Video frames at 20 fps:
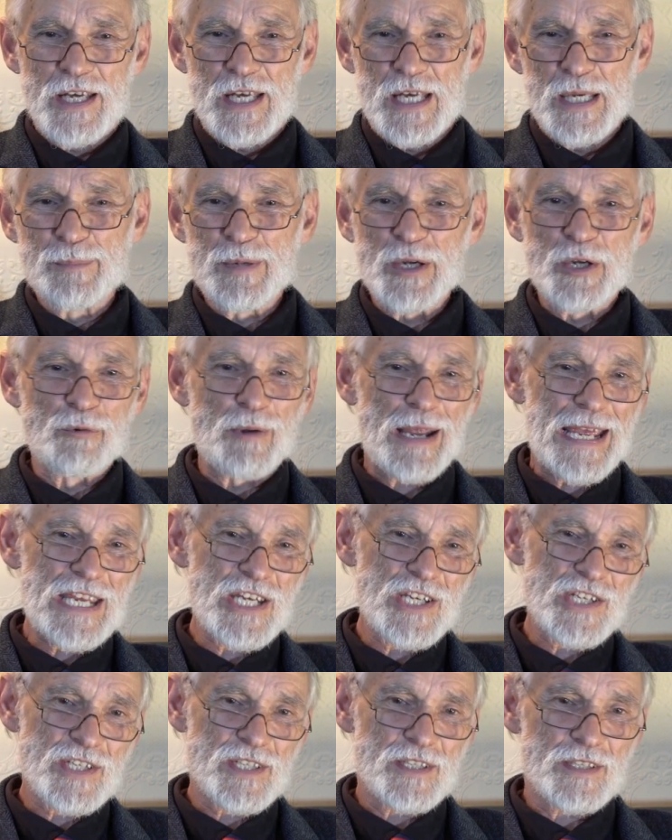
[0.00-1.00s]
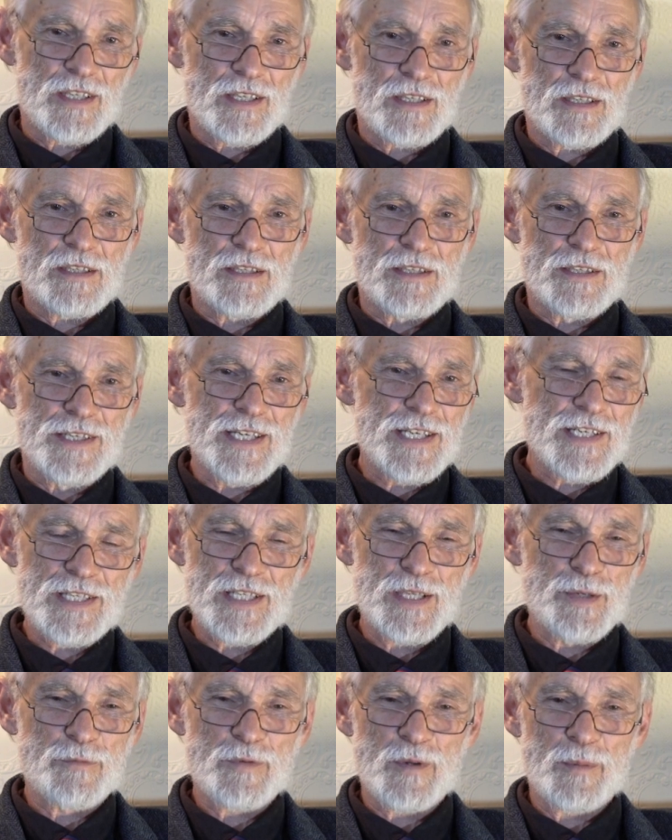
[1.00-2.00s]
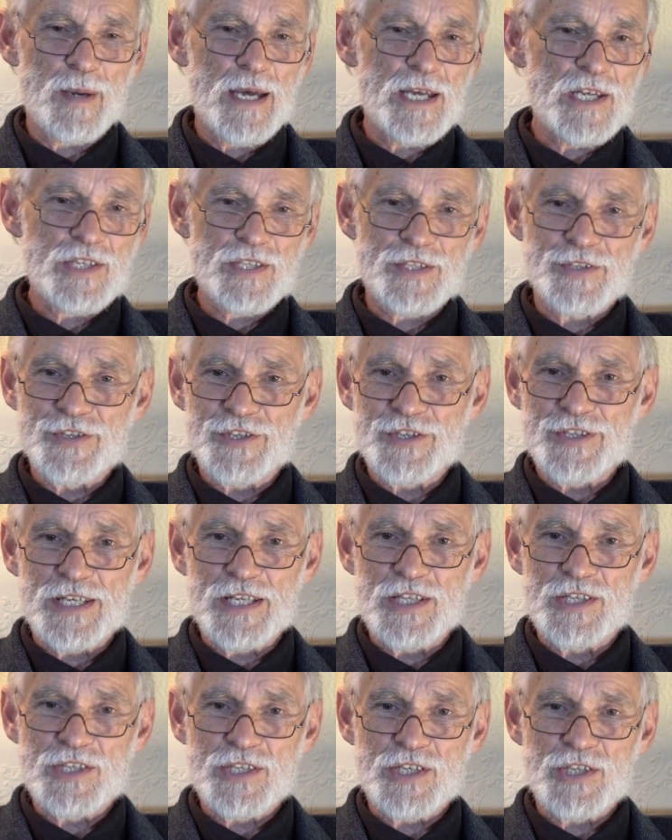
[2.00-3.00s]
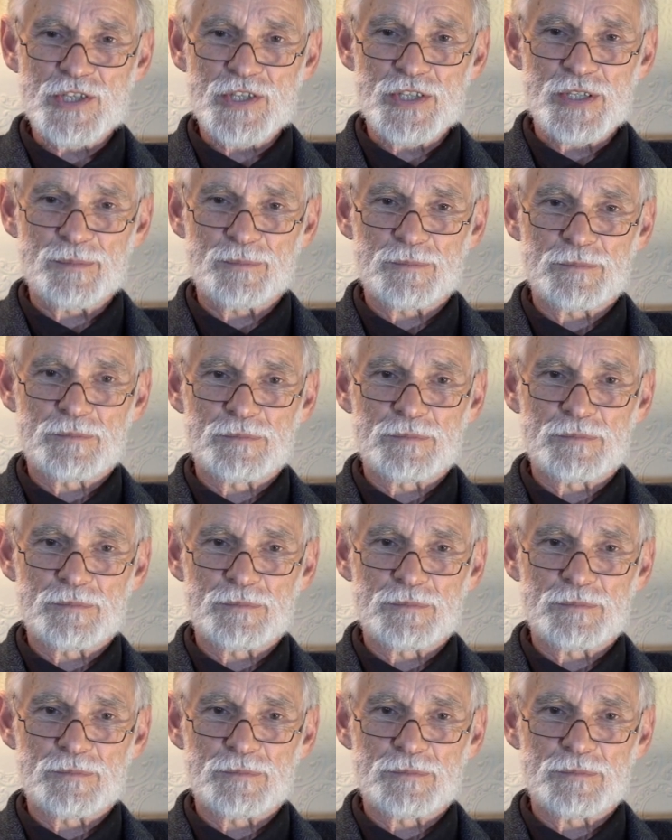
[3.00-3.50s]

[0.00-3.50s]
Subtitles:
immigration and disinformation censorship.